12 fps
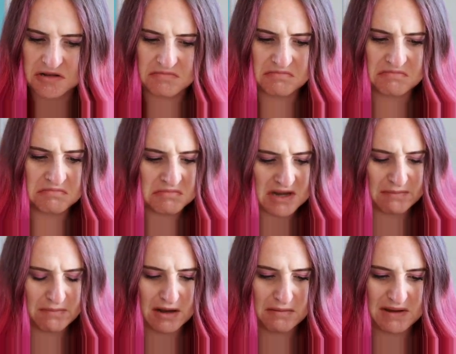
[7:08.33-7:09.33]

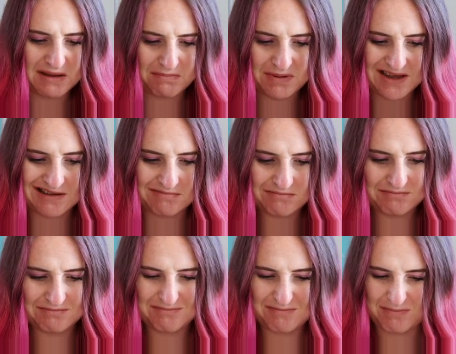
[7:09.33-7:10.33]
That might be a bit
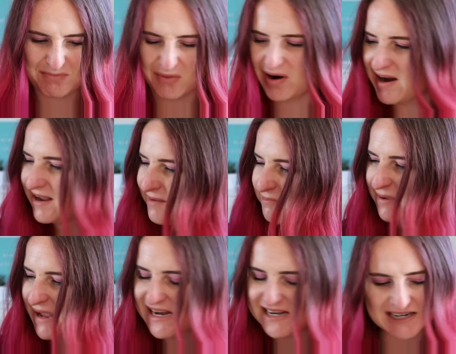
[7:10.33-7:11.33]
bright and
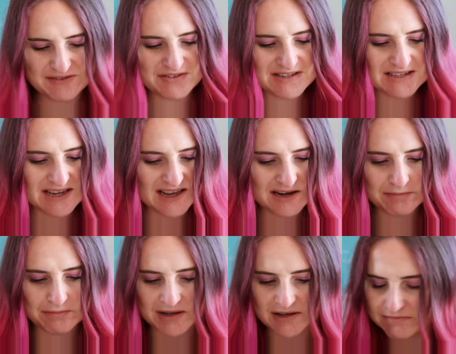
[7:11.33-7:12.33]
peachy for
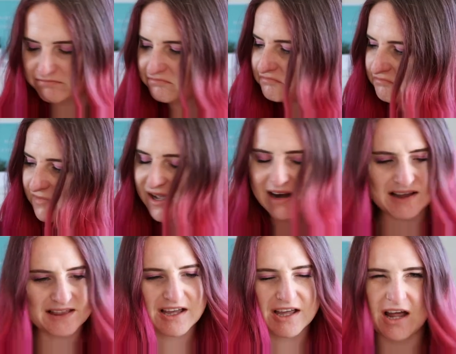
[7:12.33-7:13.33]
Skin, but I
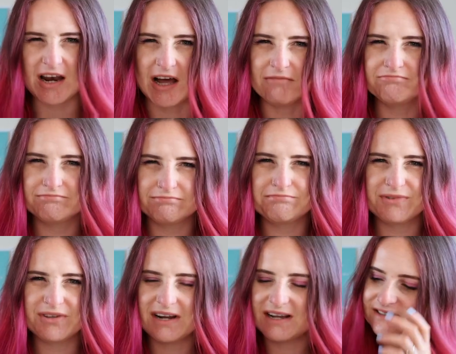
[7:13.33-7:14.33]
like the colour.
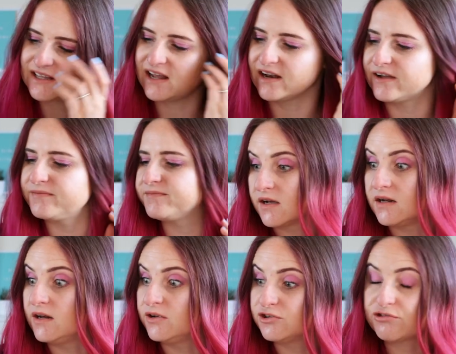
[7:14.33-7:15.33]
It's a nice colour. I'm
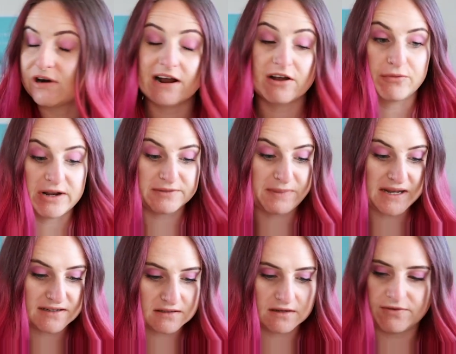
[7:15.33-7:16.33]
going to lose track of which
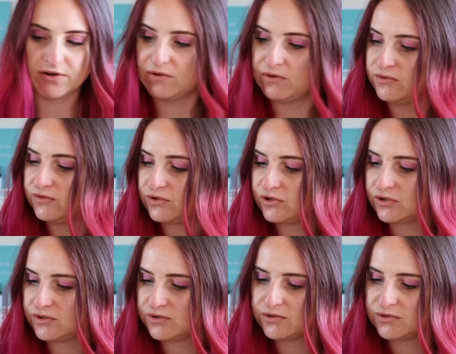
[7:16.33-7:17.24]
pens I've used.